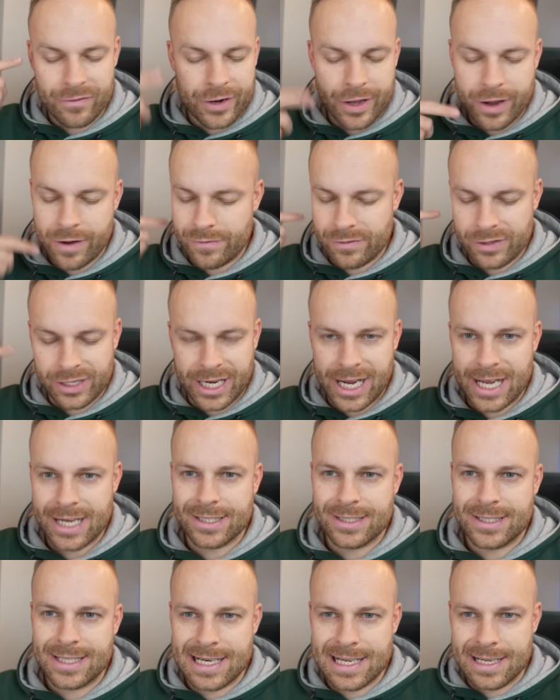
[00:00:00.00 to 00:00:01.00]
and over
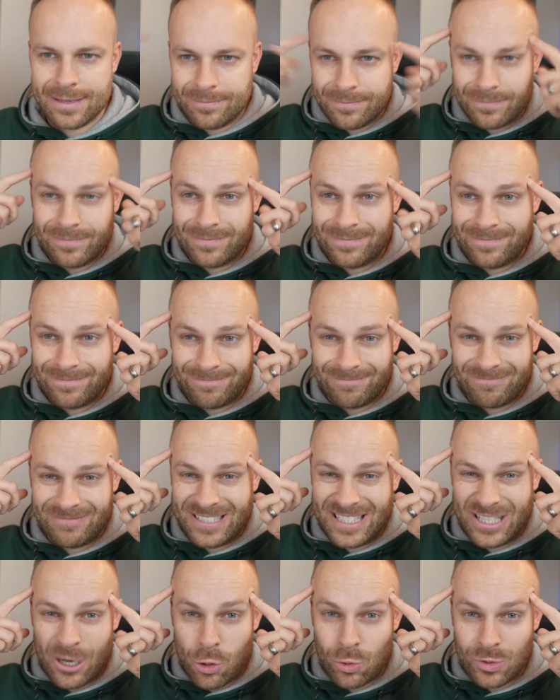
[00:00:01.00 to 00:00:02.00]
again till it
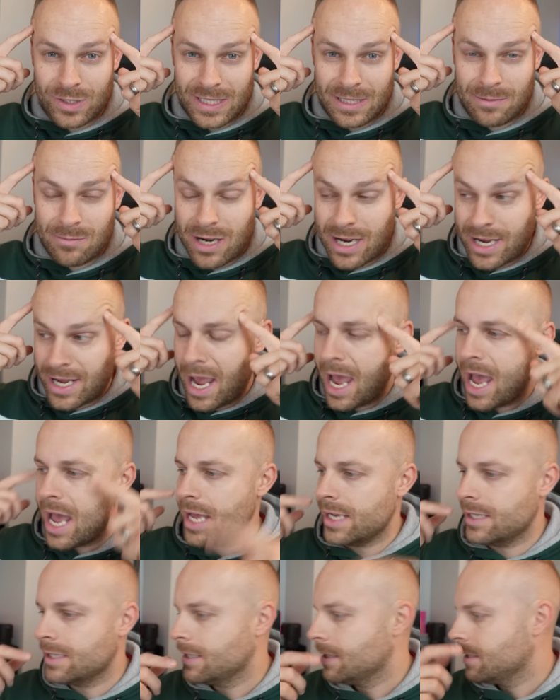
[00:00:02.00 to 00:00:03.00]
goes in my
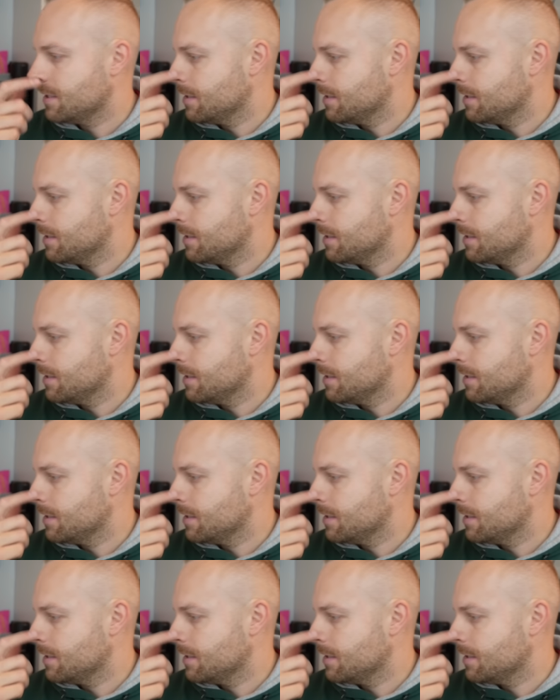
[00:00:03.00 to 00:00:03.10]
head.